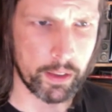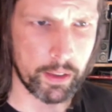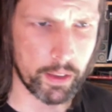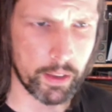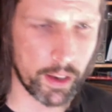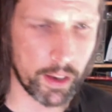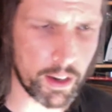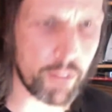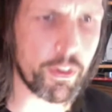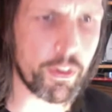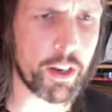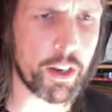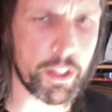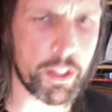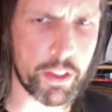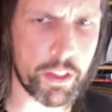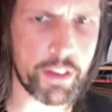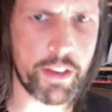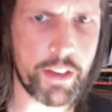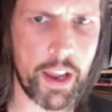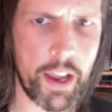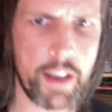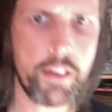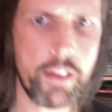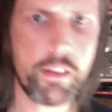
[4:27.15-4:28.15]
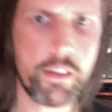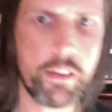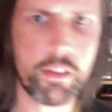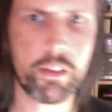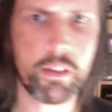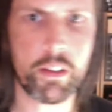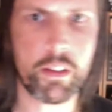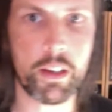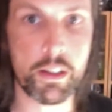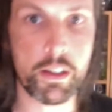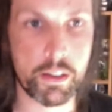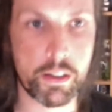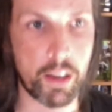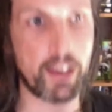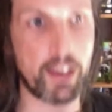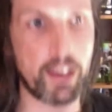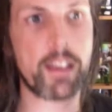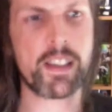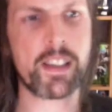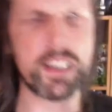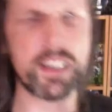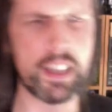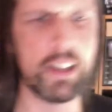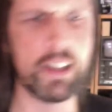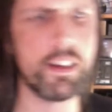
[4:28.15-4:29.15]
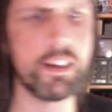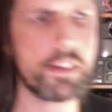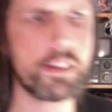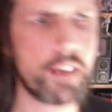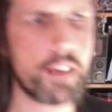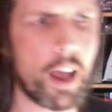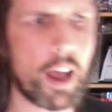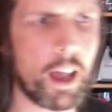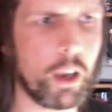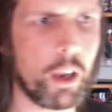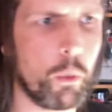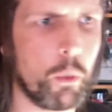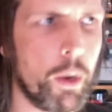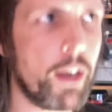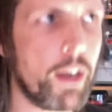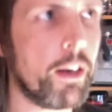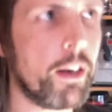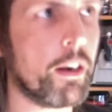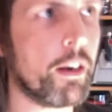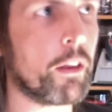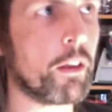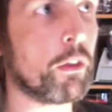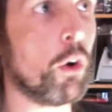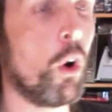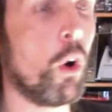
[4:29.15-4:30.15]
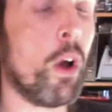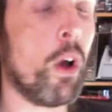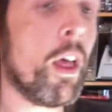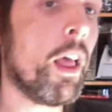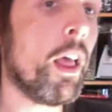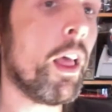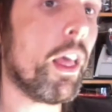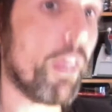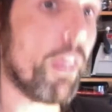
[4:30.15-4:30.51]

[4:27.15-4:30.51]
the living and the dead is like its thinnest at Halloween, and I thought